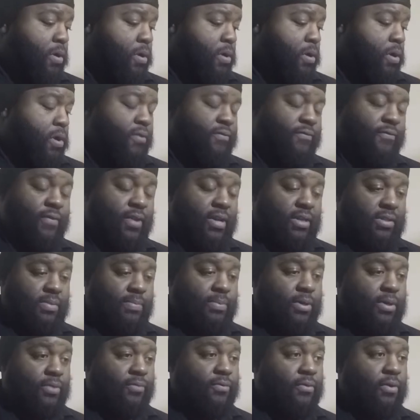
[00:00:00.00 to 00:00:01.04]
off
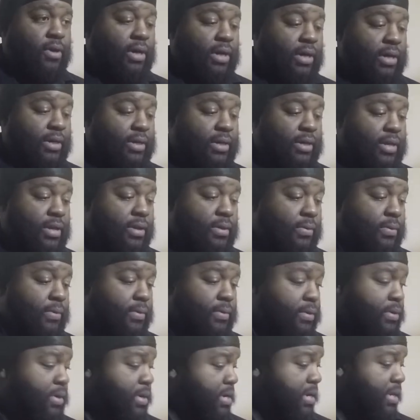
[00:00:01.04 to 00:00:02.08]
Facebook for a good deal.
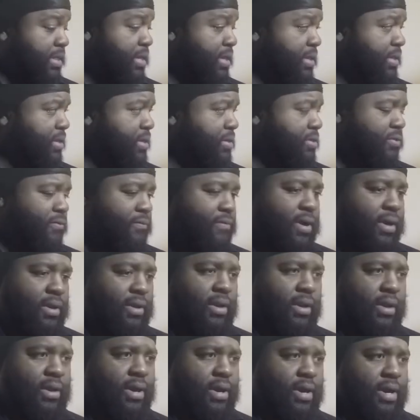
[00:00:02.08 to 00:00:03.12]
I think these are
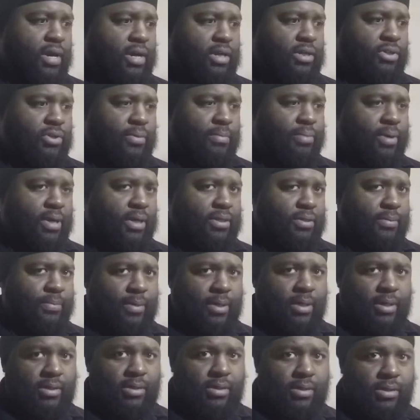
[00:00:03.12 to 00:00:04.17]
regularly $100 a
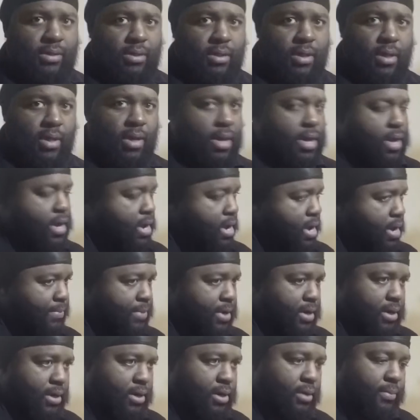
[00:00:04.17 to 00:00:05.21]
piece. I'm not
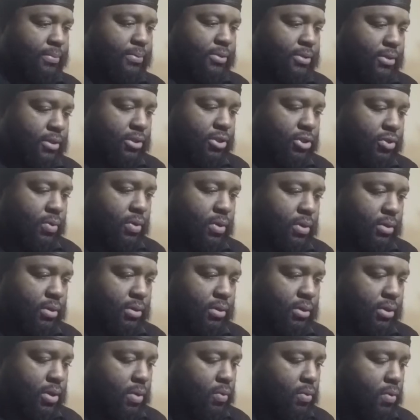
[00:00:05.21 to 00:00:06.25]
100% sure,
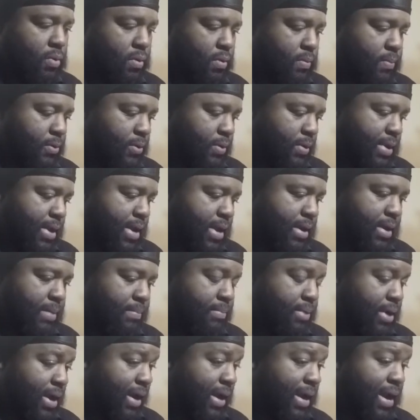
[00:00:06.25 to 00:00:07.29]
don't quote me on that,
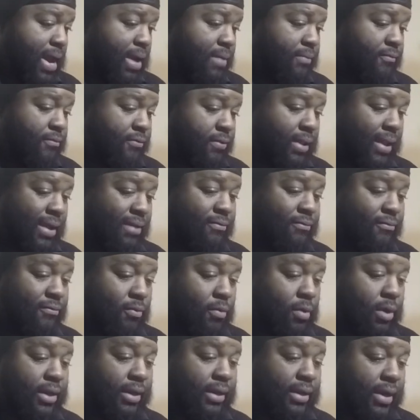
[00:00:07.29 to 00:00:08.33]
but I got them for like
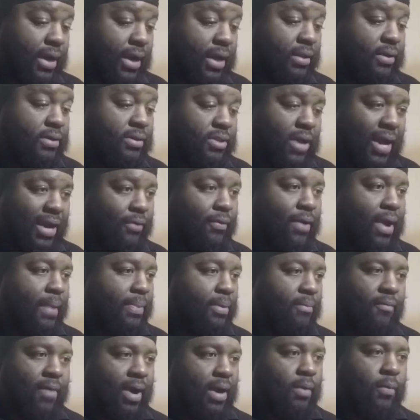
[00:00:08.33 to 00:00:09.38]
$40. I grabbed
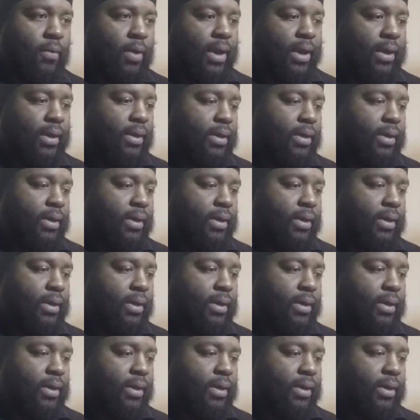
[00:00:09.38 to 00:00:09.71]
them right away.